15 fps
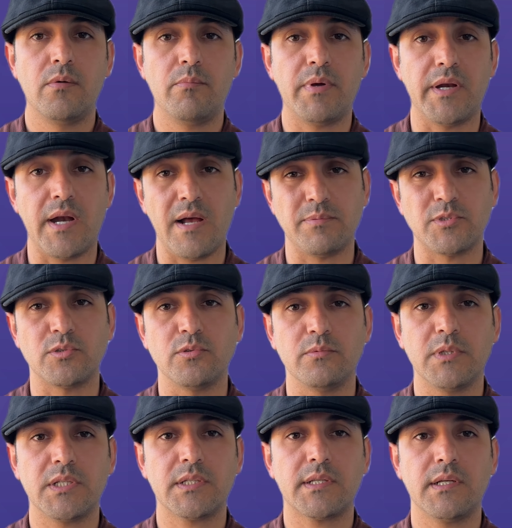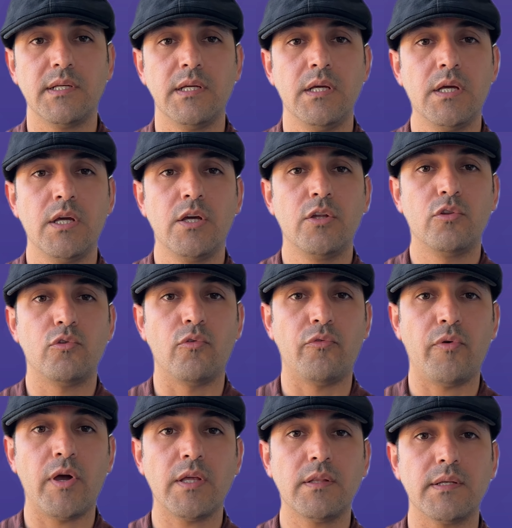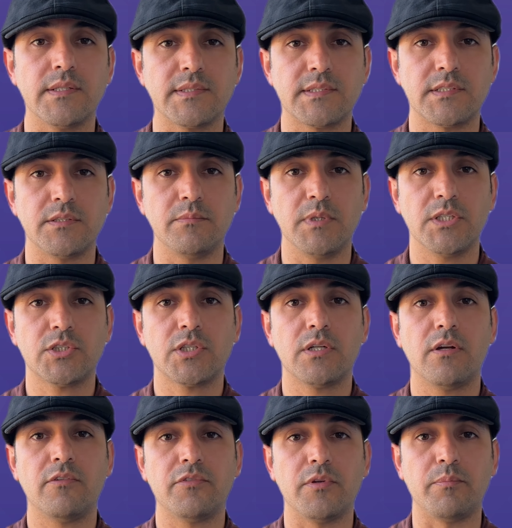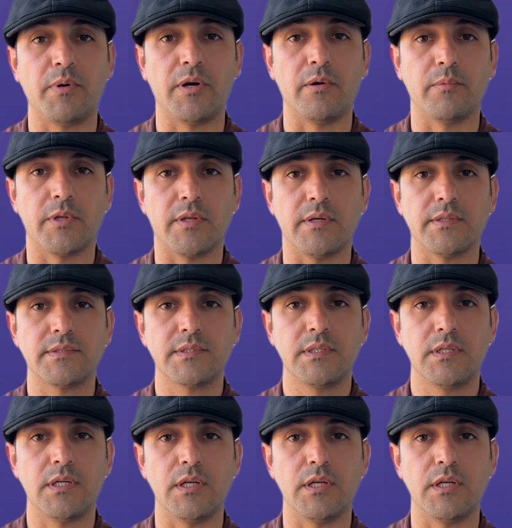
perhaps numerically, to find the estimation of the parameters.